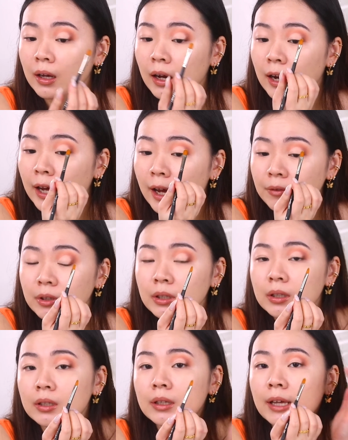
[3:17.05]
I have to
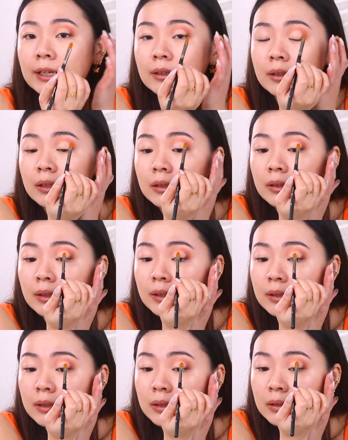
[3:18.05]
connect
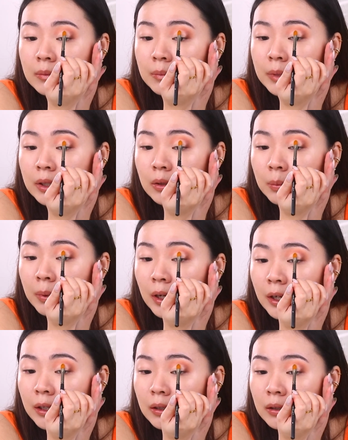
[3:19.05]
this middle
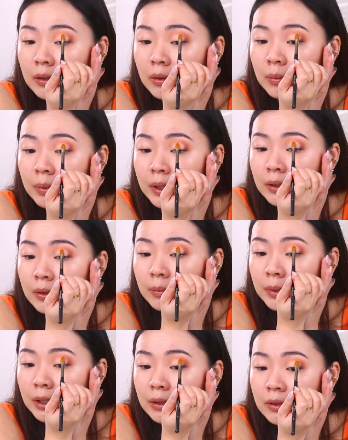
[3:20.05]
part a little bit to
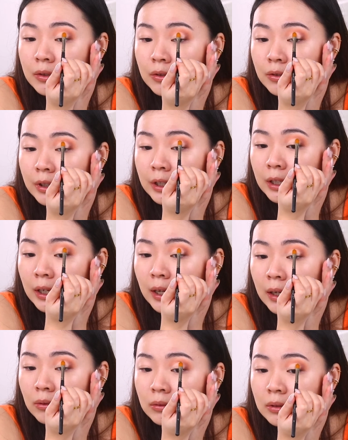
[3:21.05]
make it straight
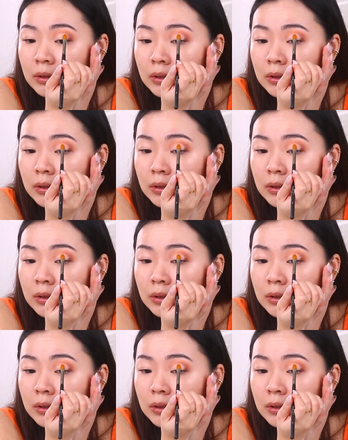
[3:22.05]
out.